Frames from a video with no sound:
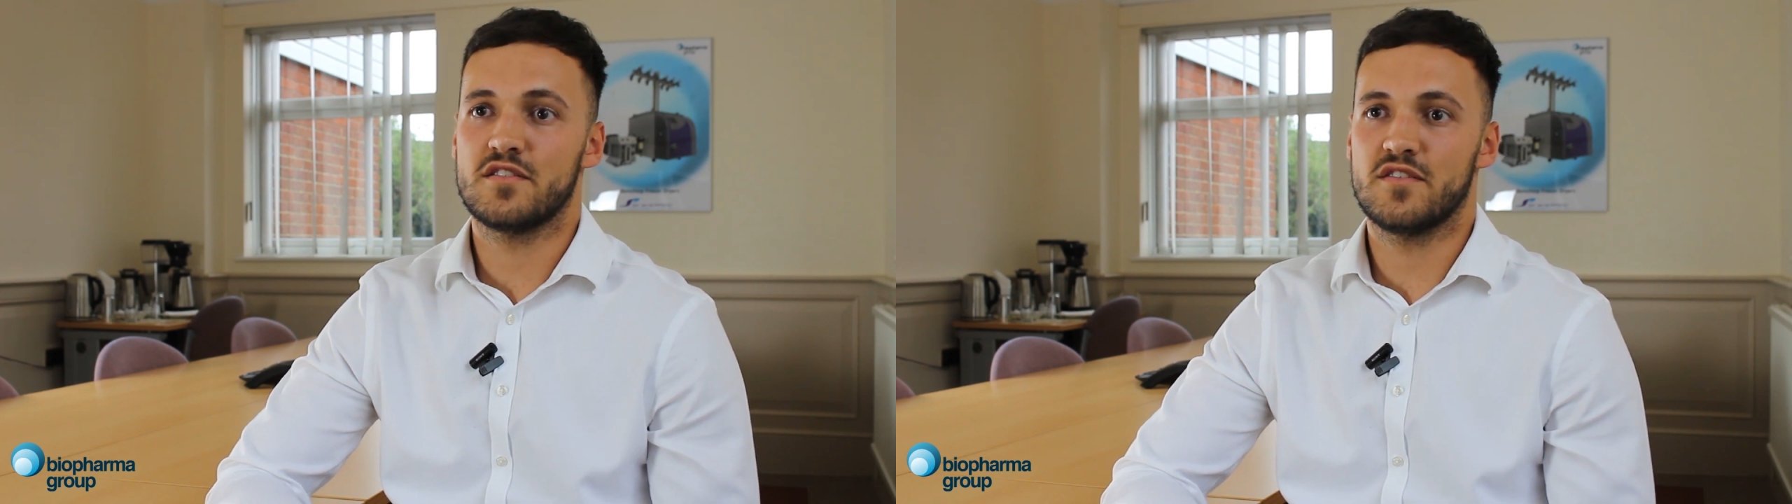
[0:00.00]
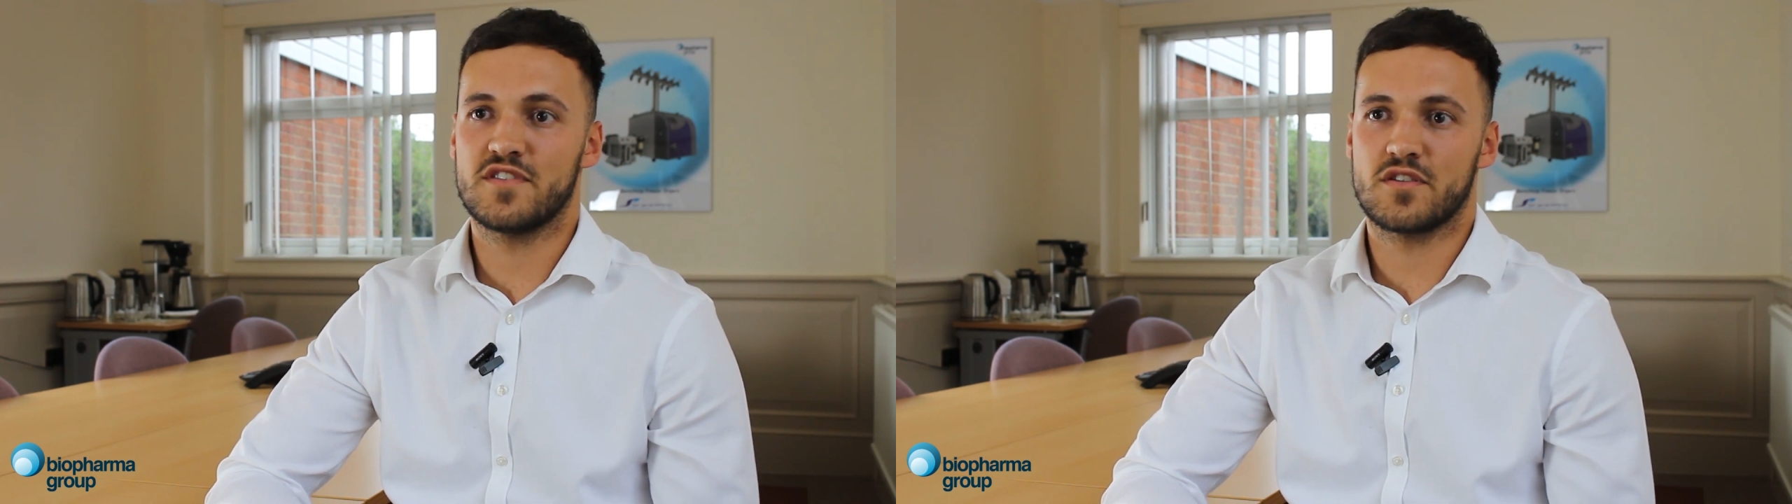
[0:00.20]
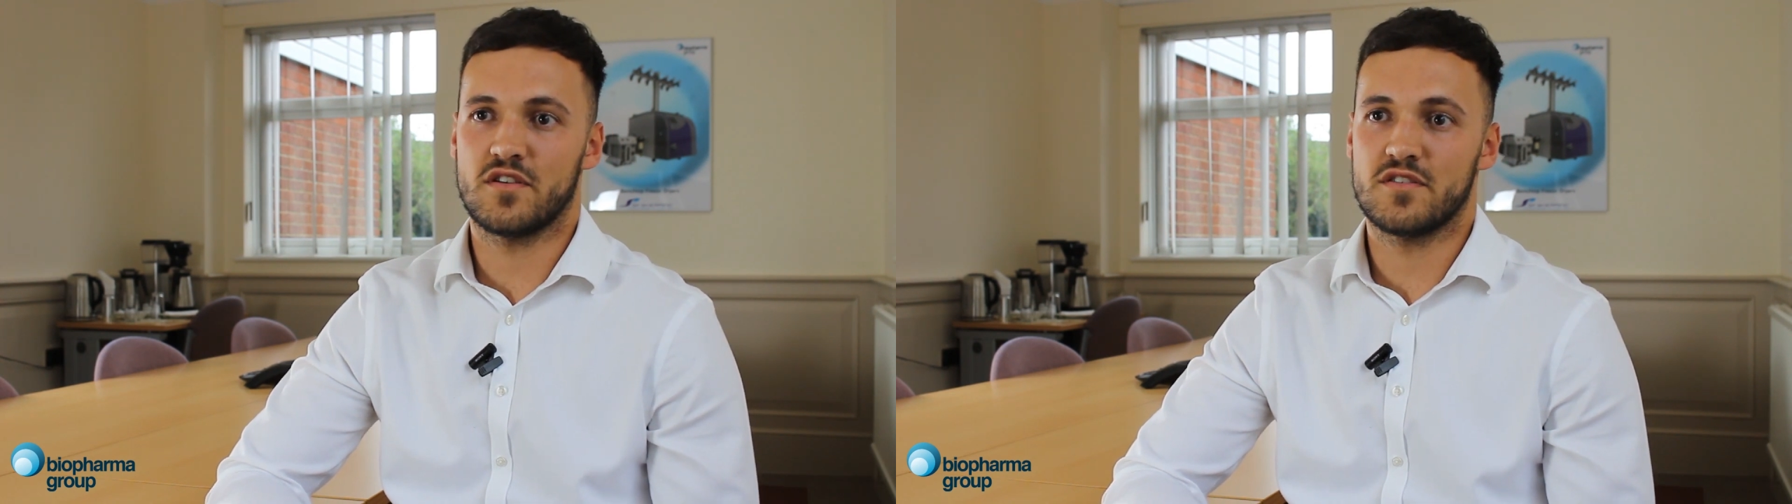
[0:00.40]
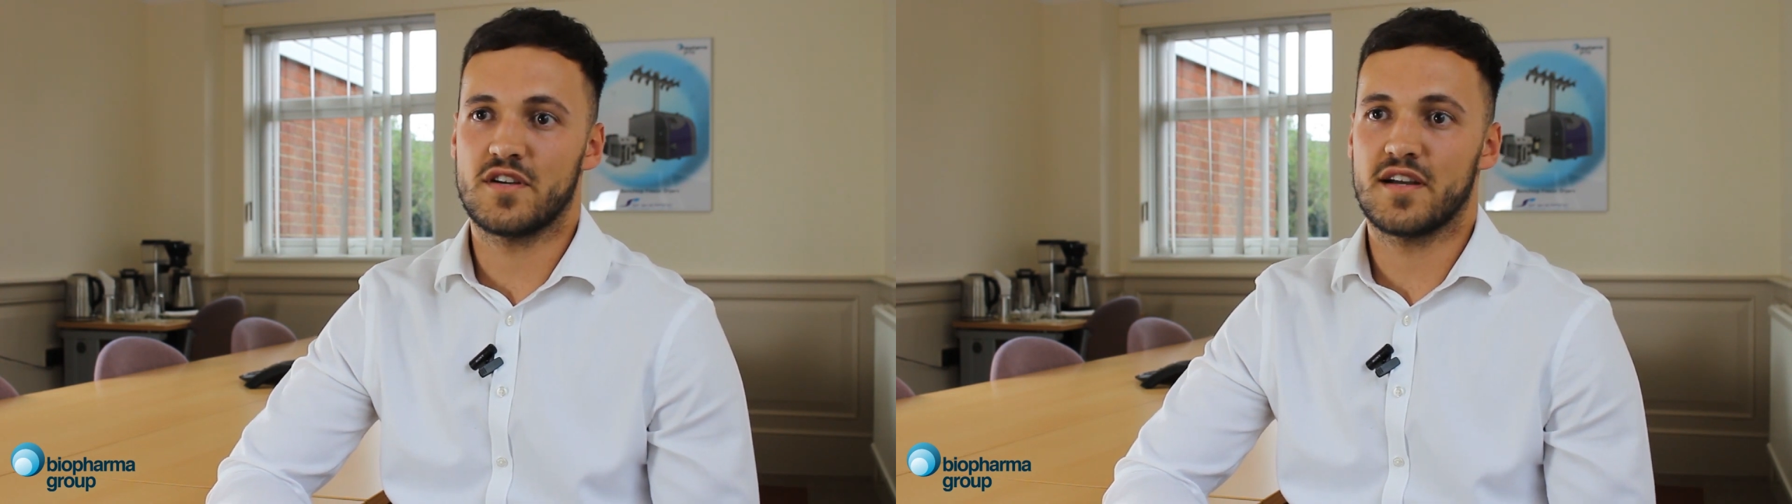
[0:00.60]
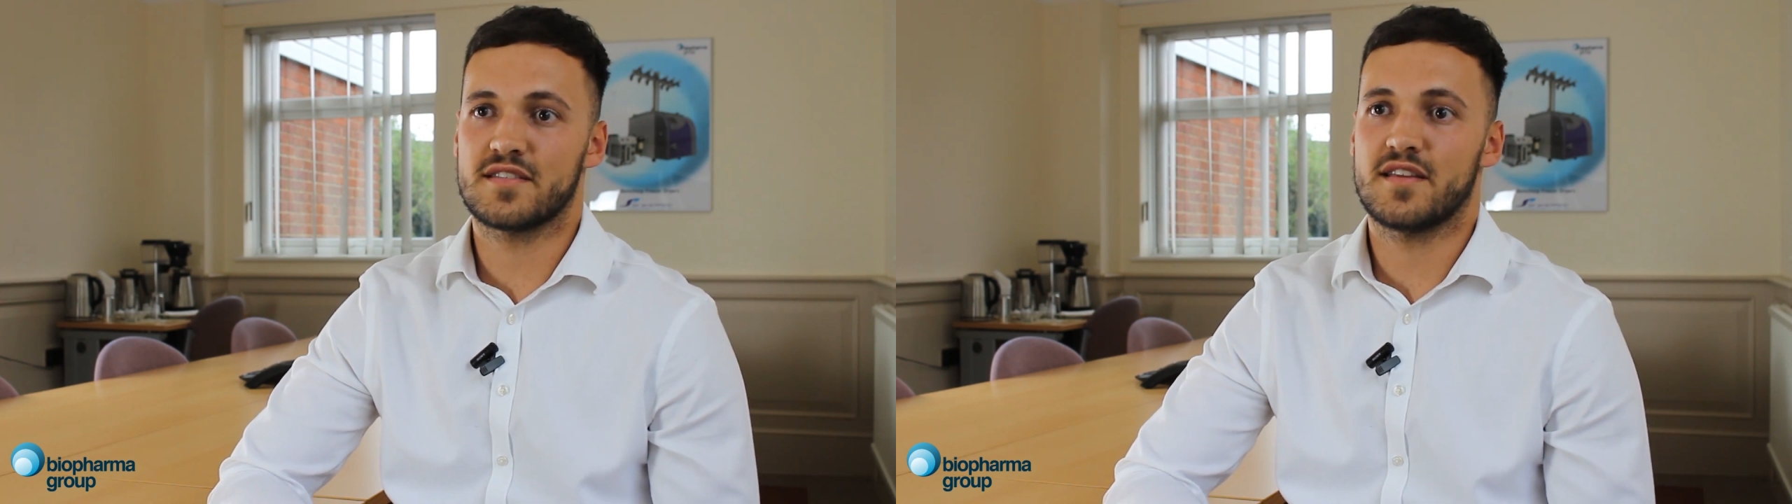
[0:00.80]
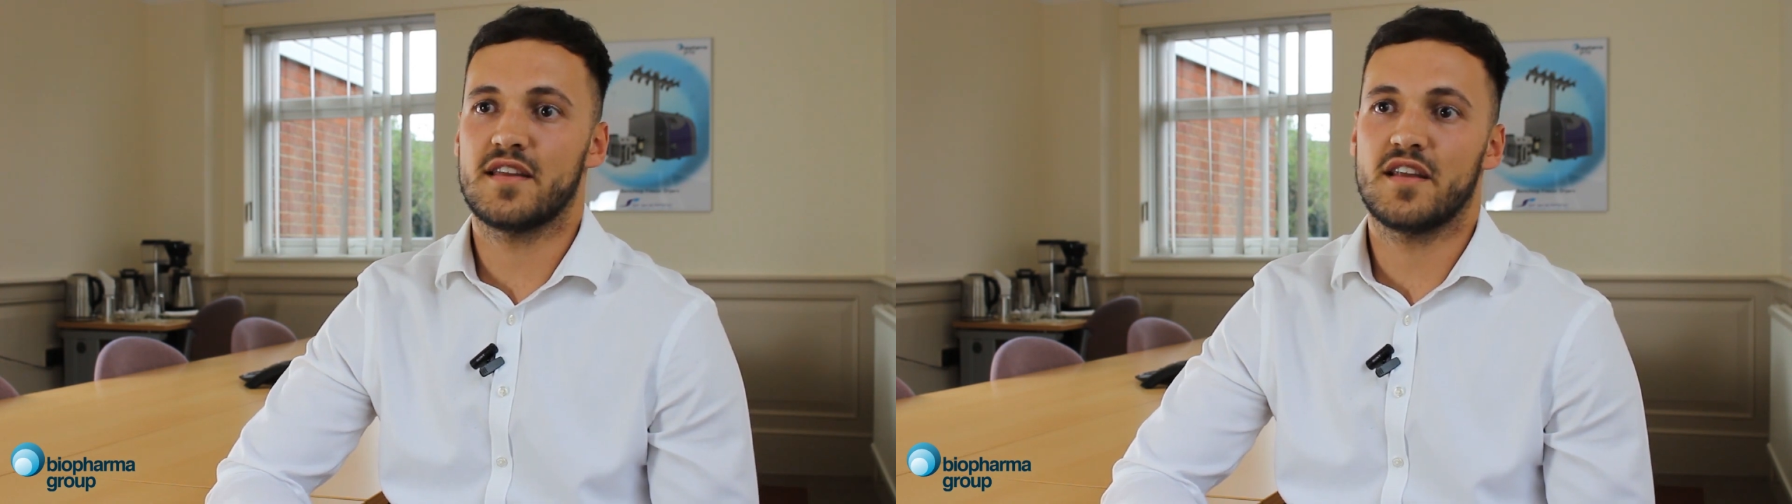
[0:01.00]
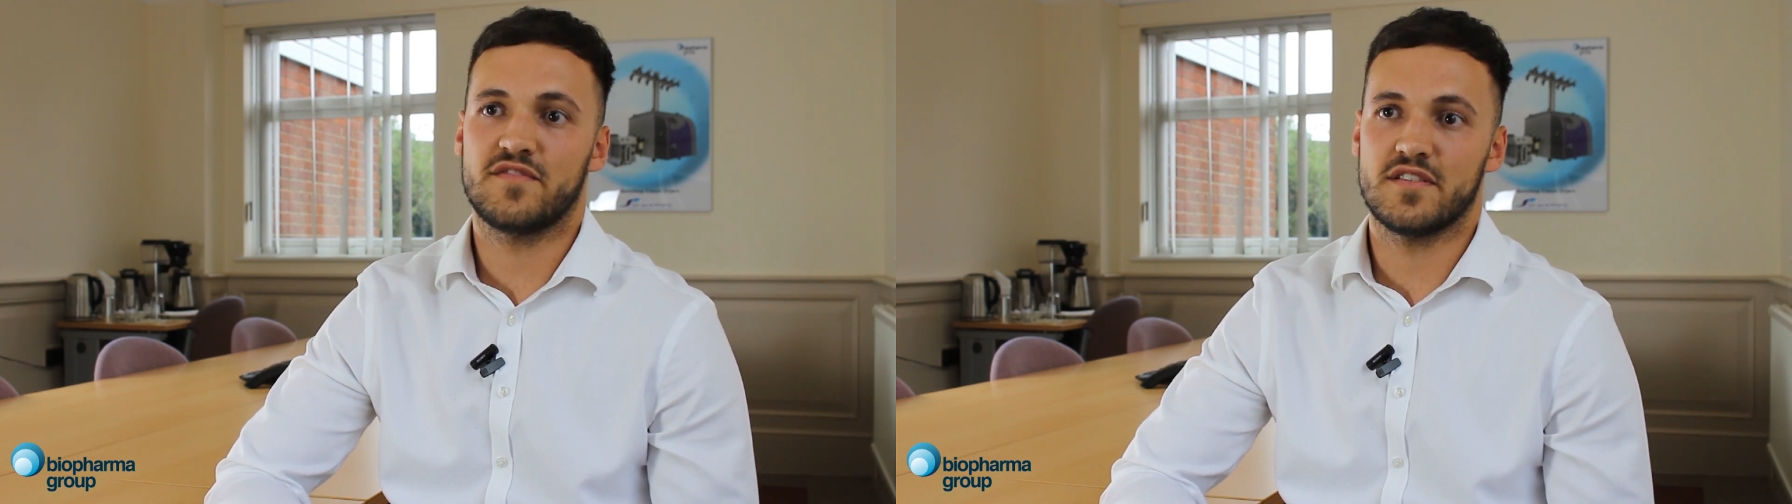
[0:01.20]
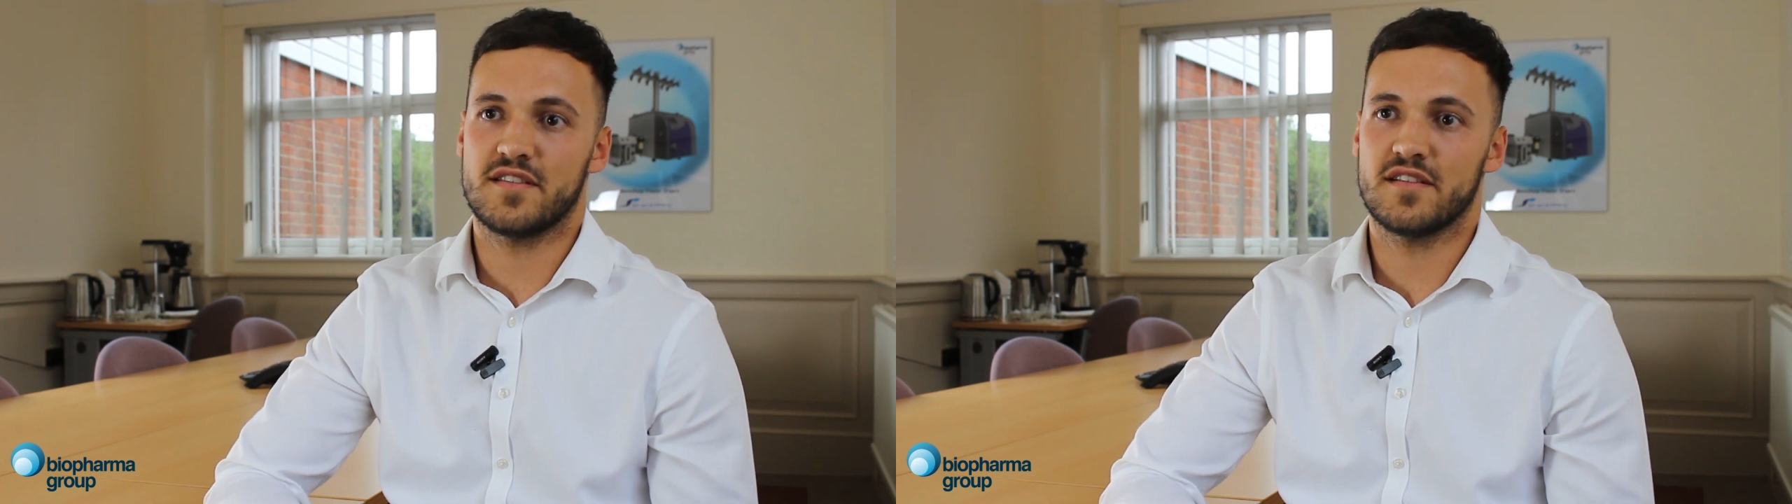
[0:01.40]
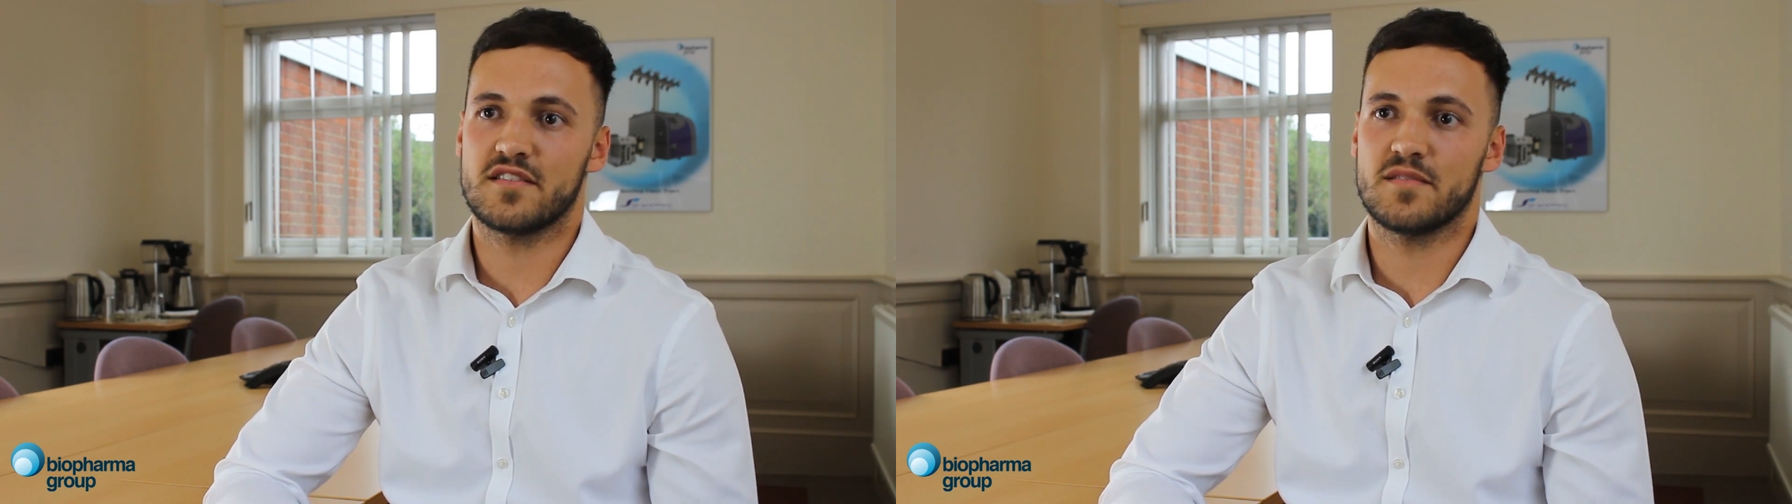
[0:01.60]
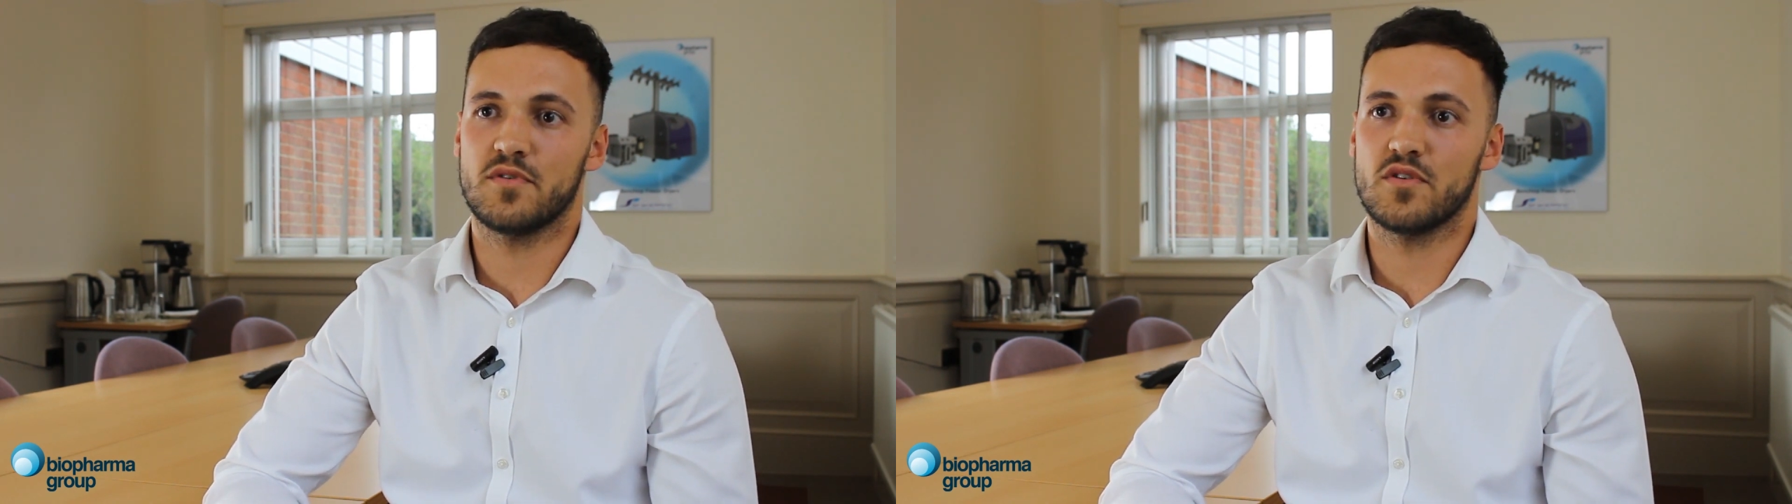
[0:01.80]
service contracts and after
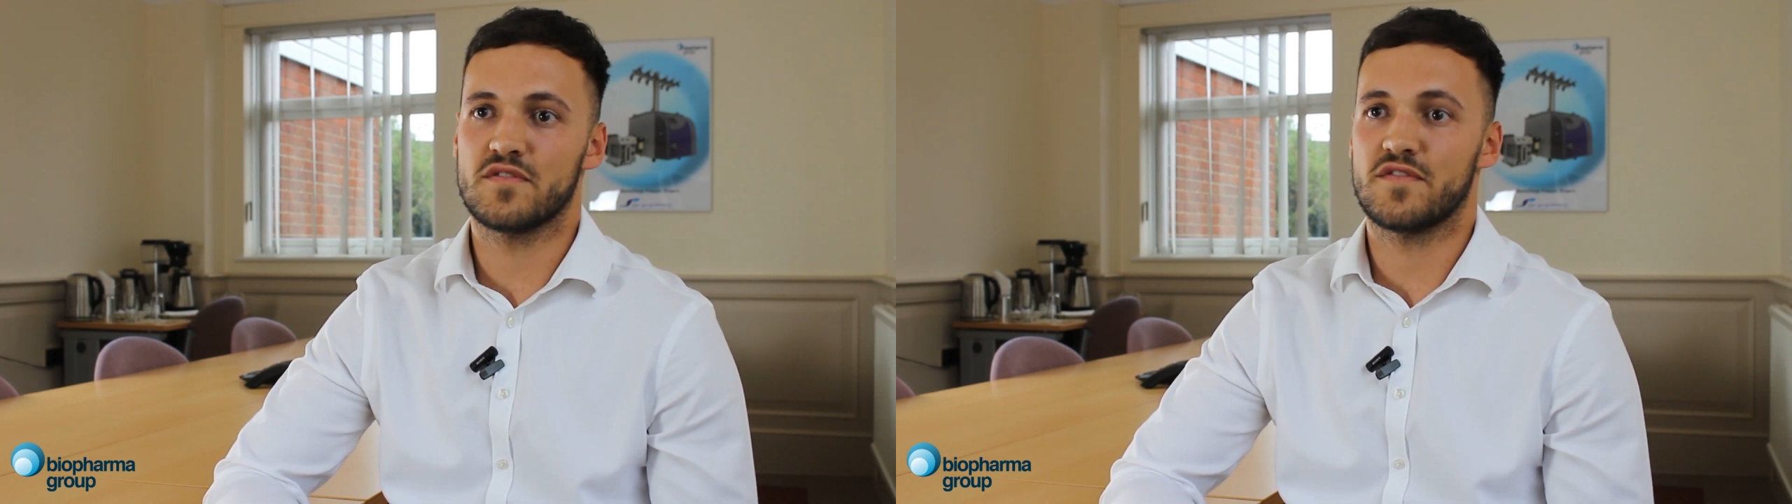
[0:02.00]
sales support,